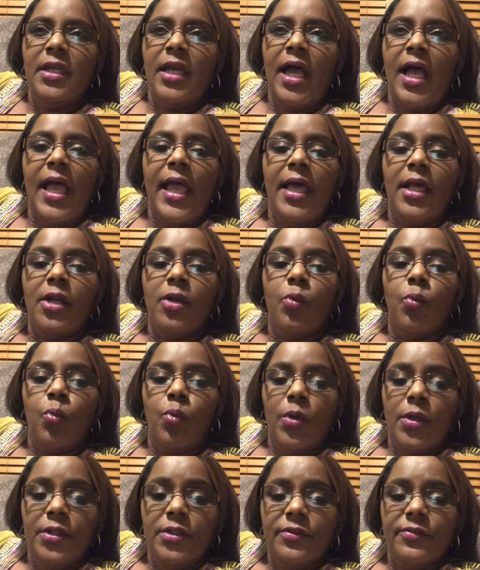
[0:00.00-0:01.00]
I had a
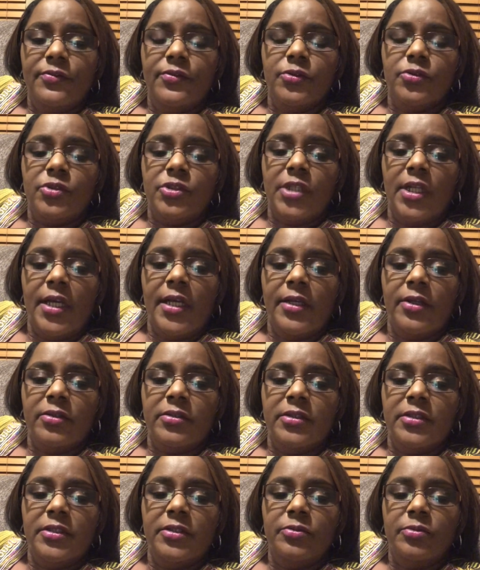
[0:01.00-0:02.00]
wonderful
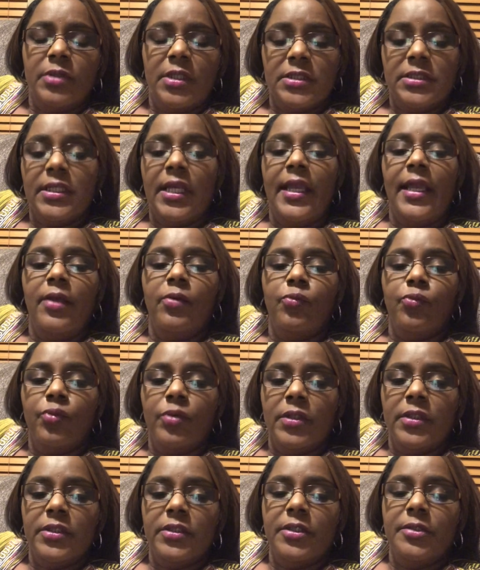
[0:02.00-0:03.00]
childhood because I had
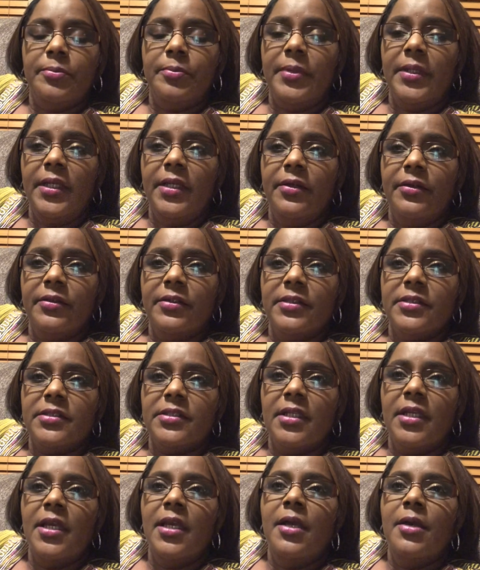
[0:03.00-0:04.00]
really good parents,
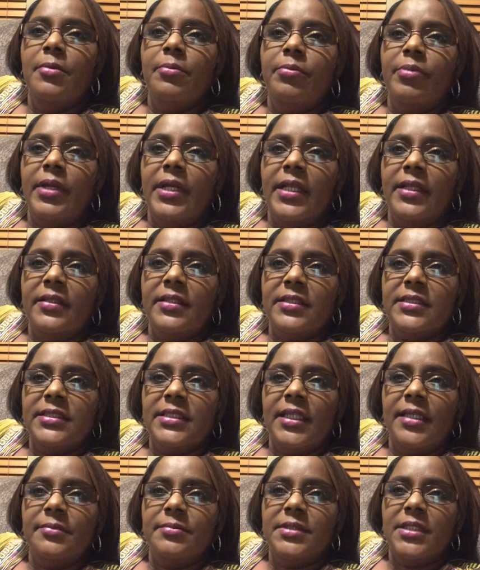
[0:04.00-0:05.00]
but at the
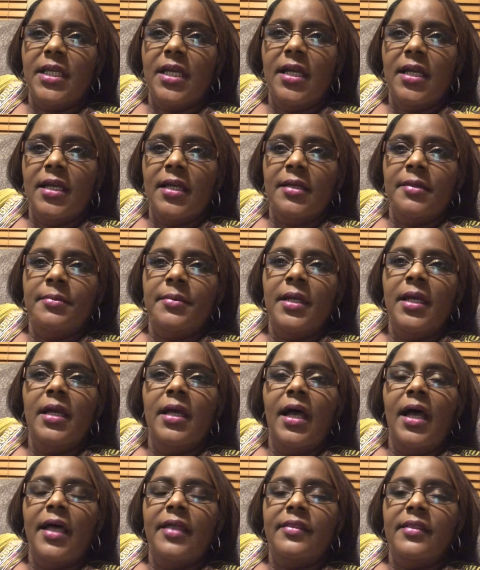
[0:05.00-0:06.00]
same time,
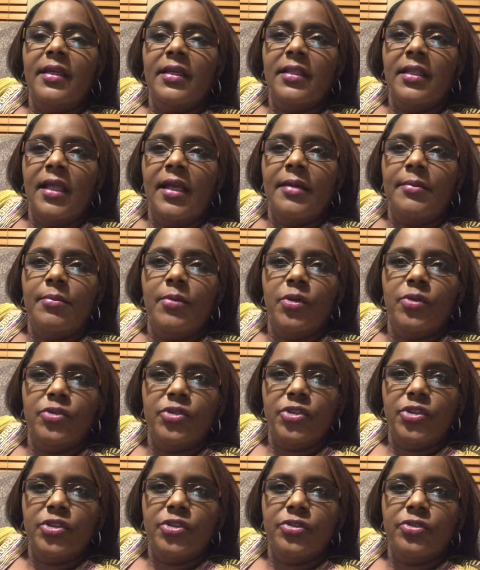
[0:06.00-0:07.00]
I think like
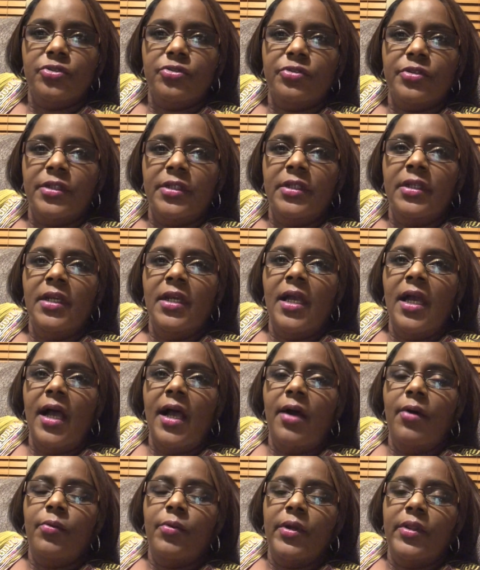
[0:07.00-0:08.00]
most children,
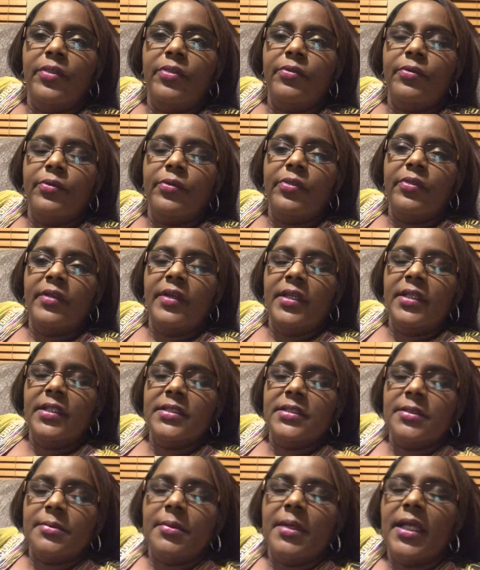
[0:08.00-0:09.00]
I went through
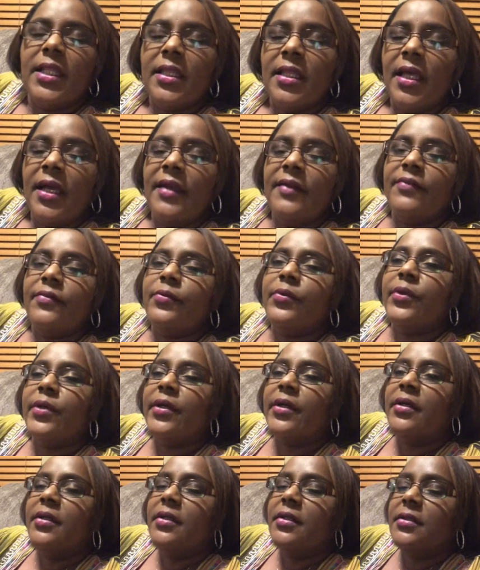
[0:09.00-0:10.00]
things in my life
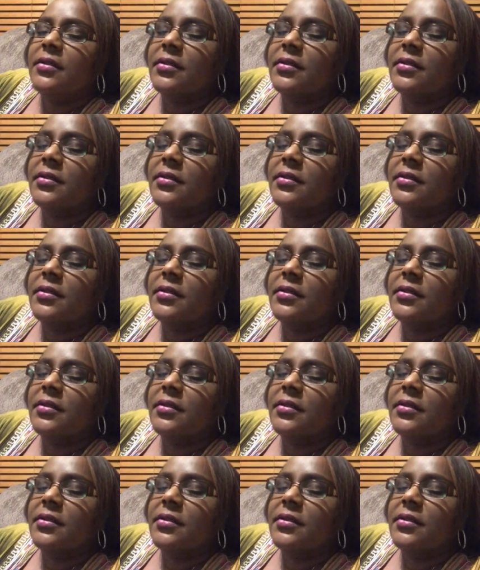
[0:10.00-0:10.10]
where